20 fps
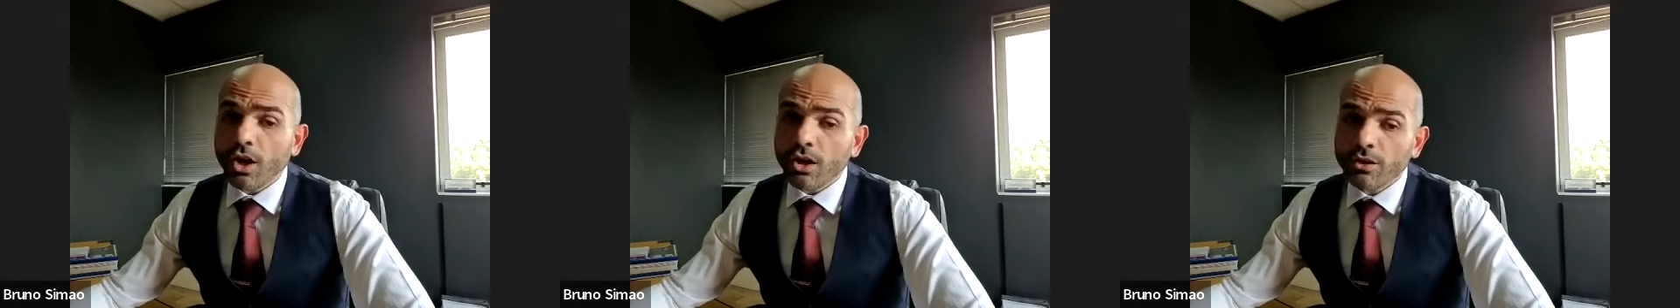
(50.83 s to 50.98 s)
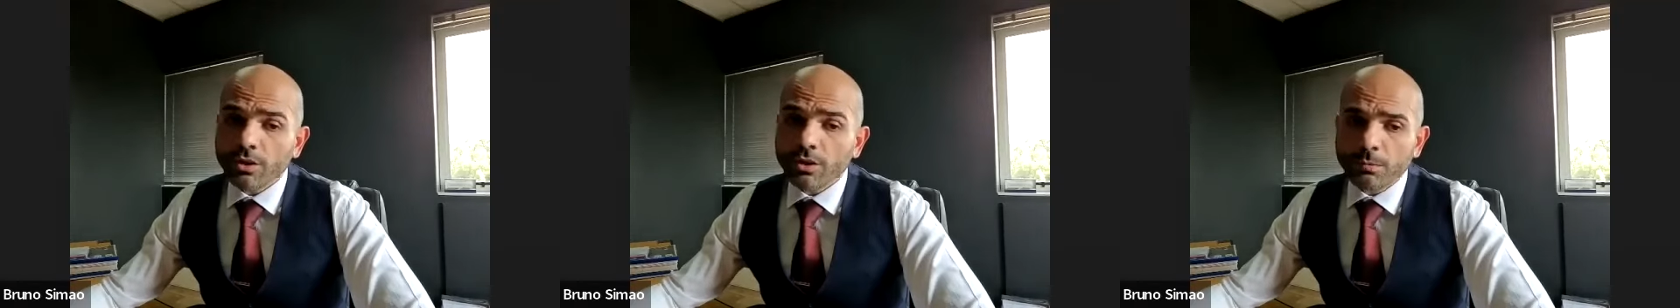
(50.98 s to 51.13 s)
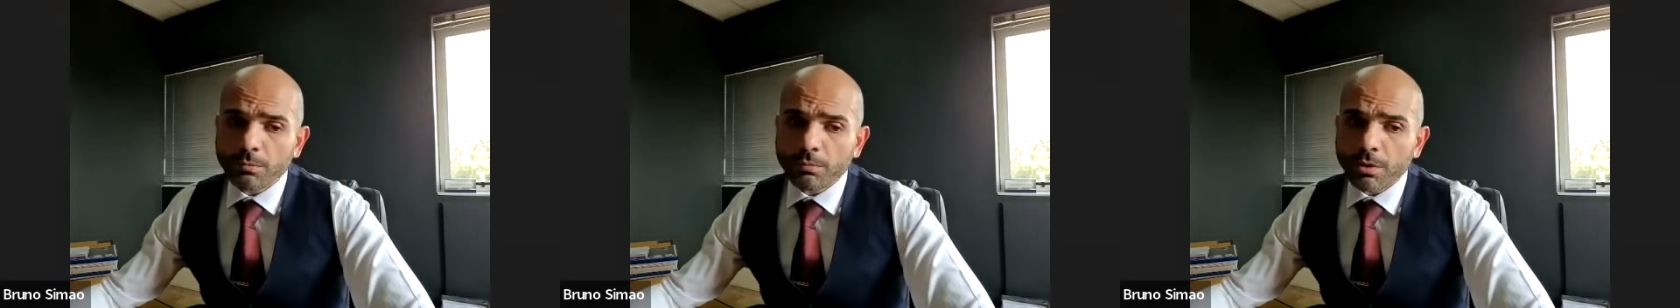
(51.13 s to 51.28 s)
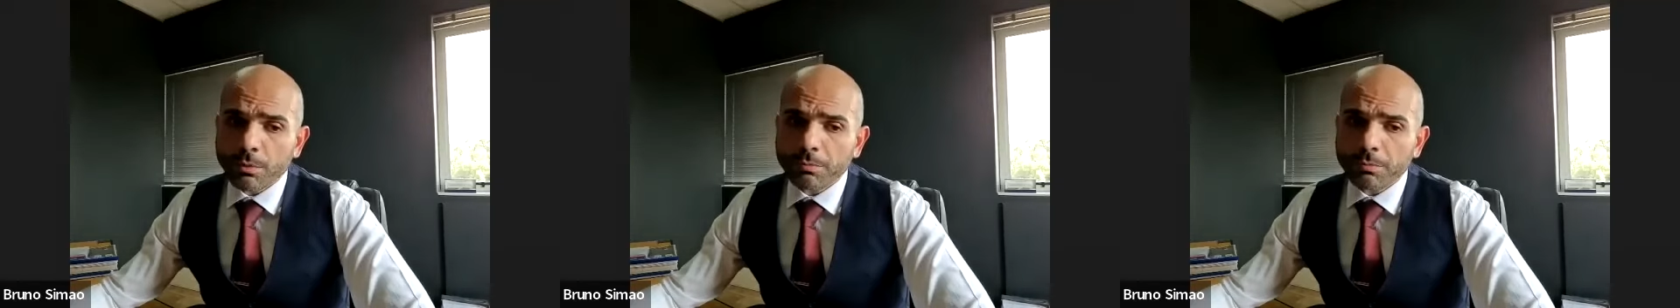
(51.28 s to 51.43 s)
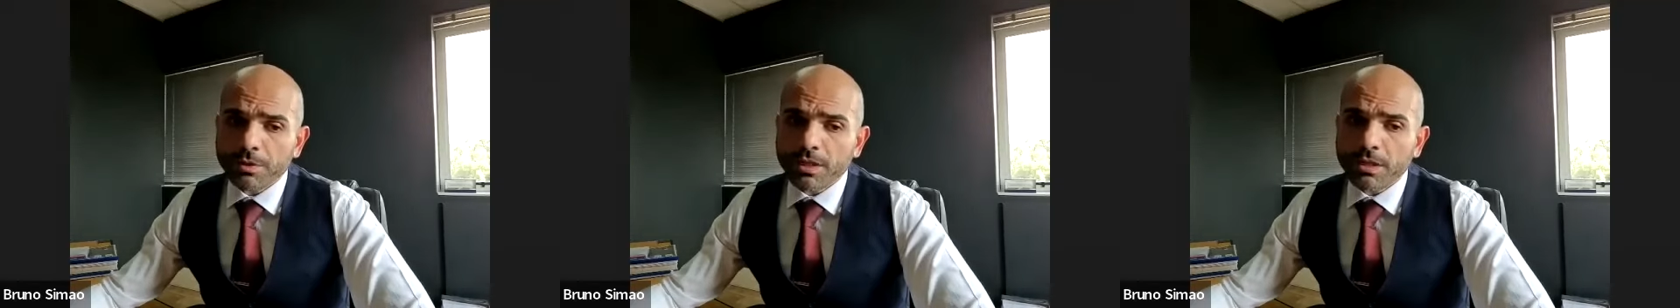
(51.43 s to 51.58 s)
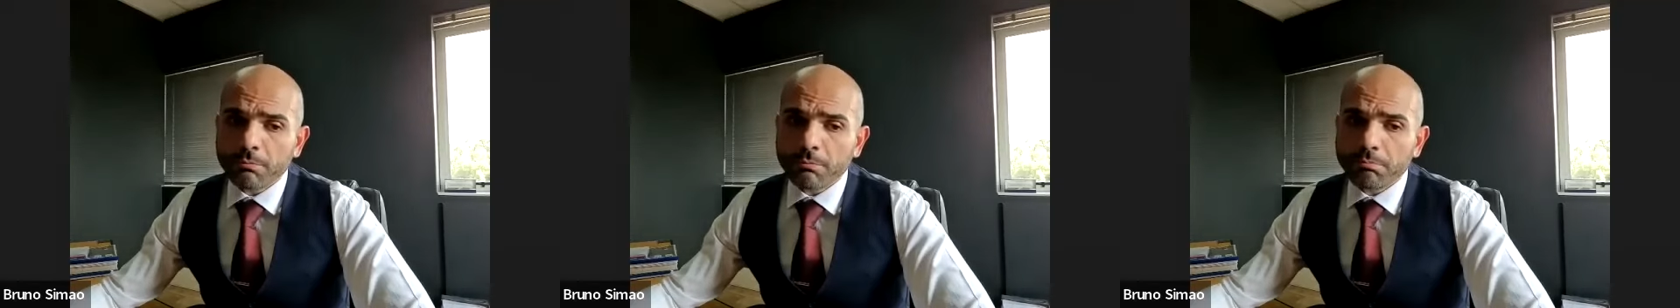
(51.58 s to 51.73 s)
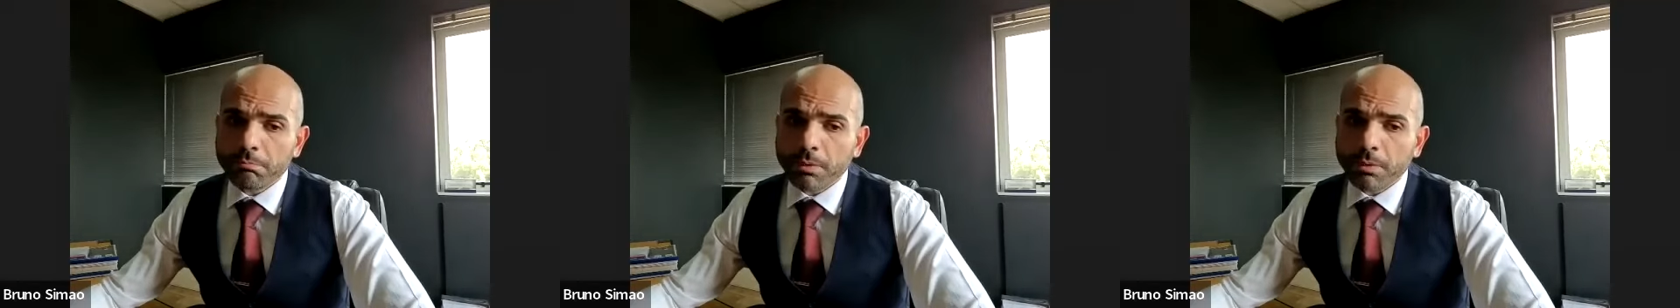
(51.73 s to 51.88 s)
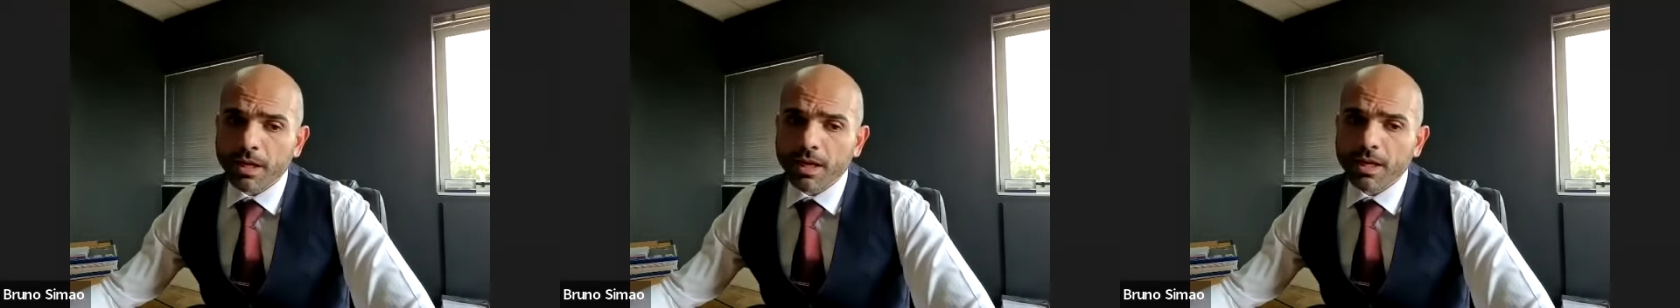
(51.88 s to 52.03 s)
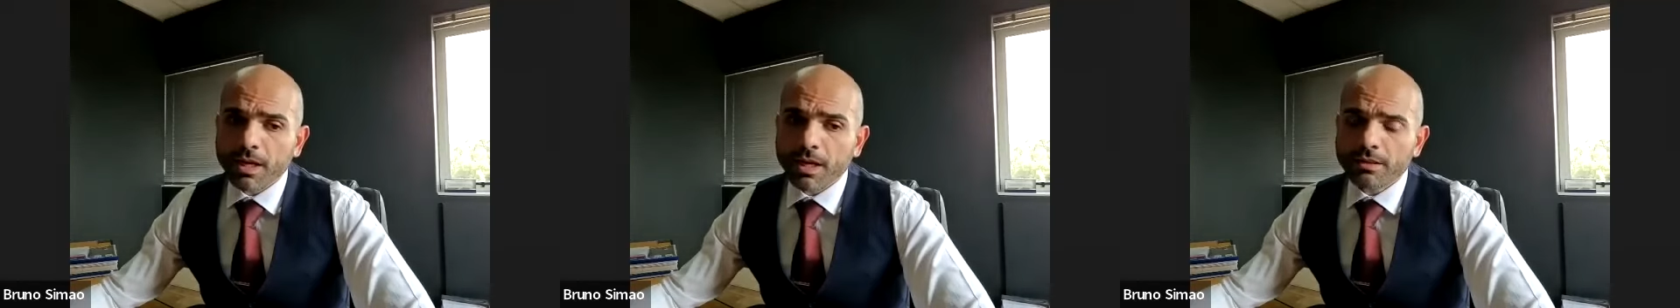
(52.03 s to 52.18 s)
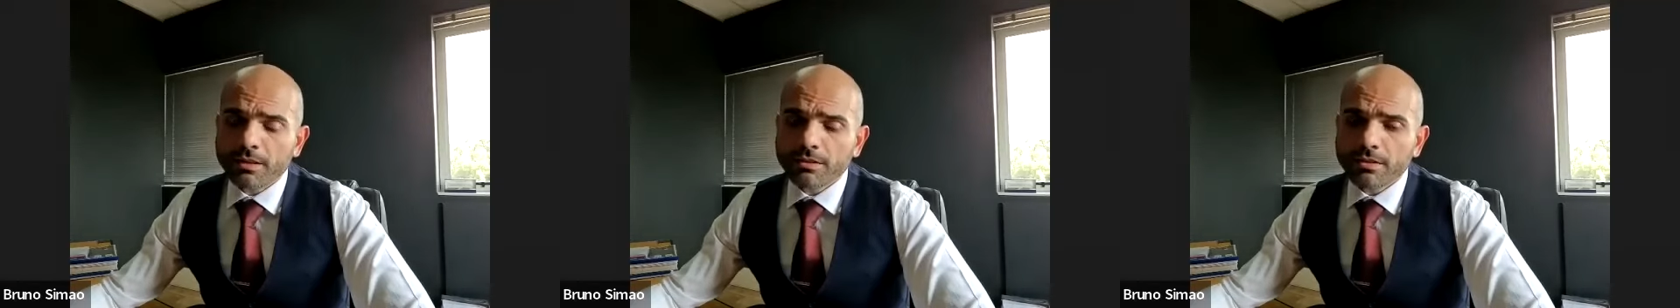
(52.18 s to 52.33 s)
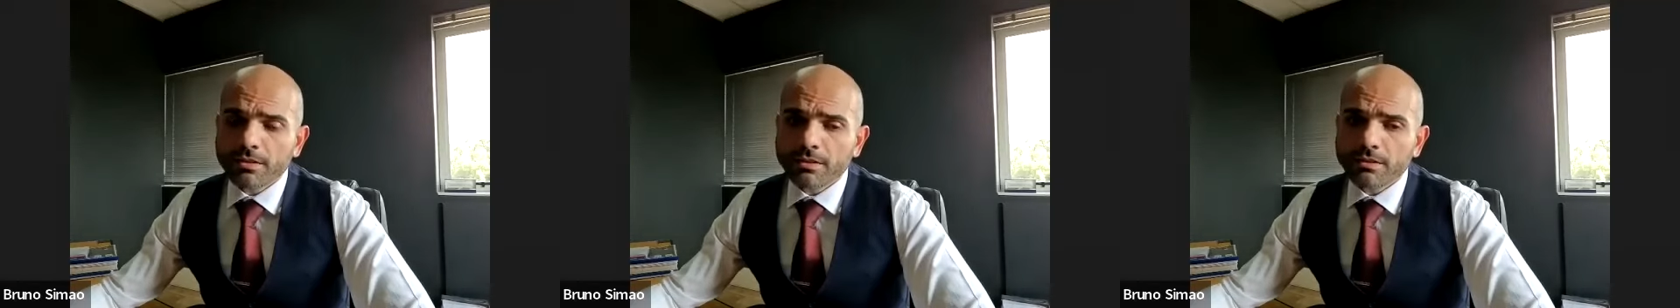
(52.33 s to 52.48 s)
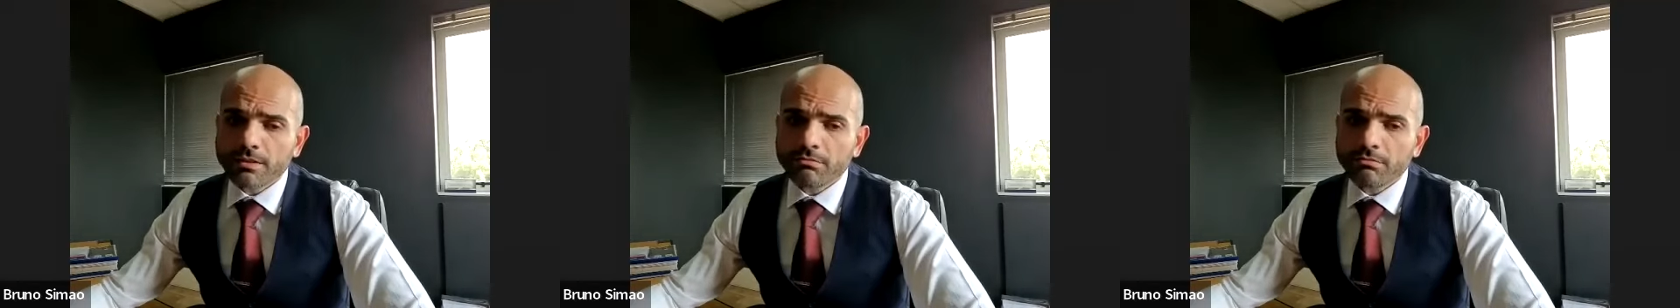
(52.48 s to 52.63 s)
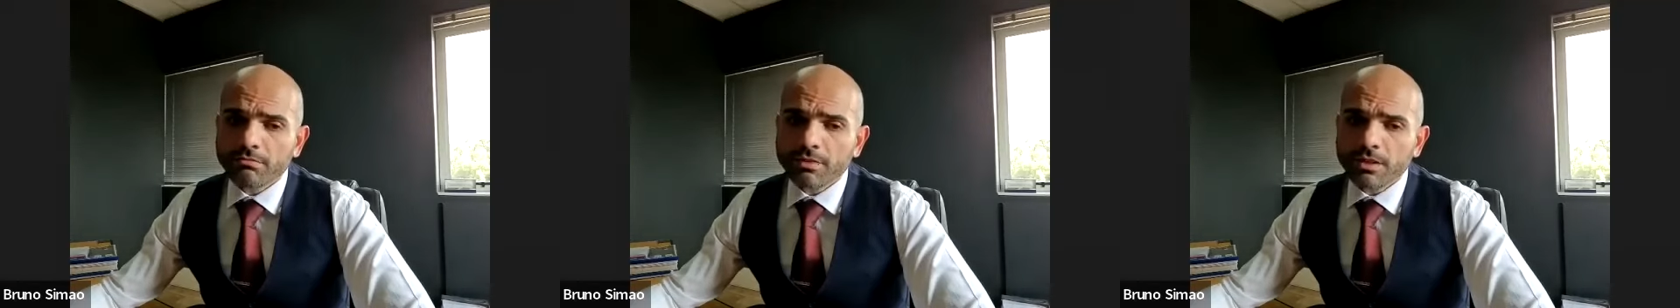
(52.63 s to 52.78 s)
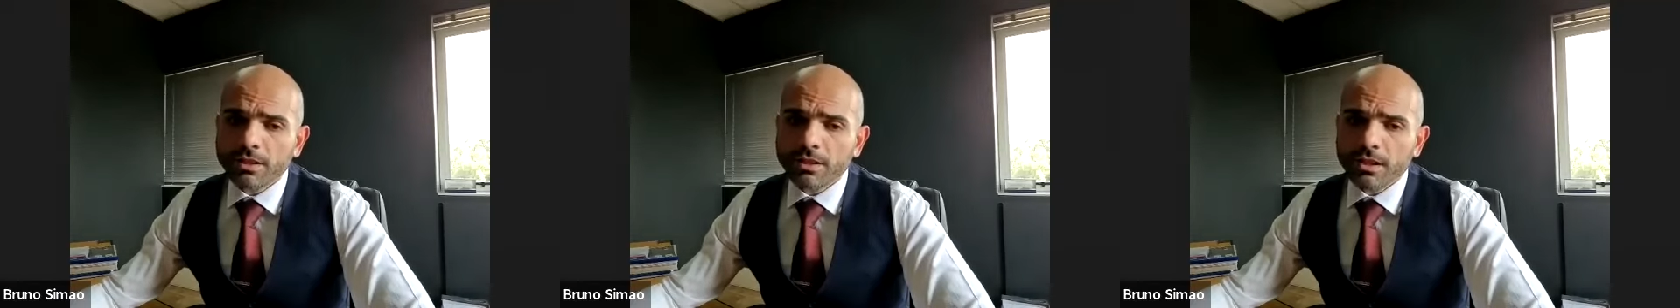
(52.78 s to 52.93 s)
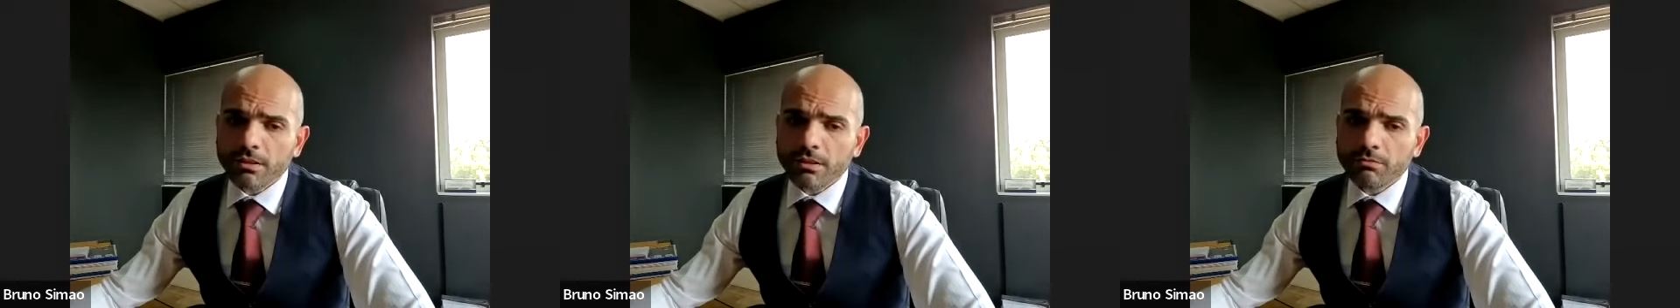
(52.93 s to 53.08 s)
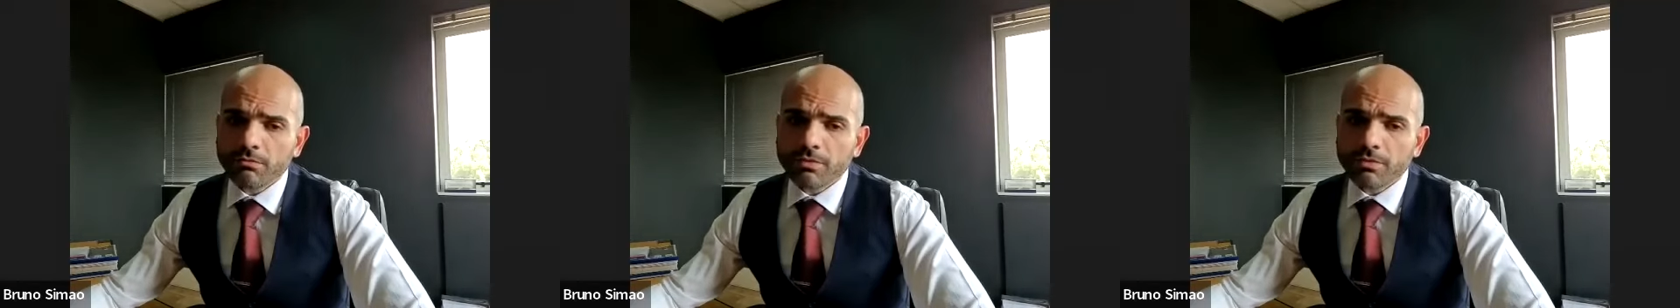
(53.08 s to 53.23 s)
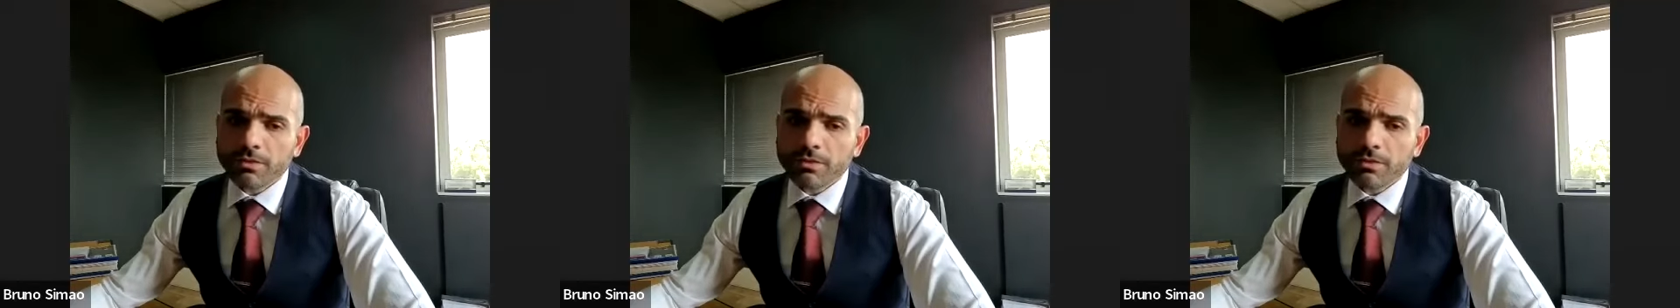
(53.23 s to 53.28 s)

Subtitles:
on the property, but yeah,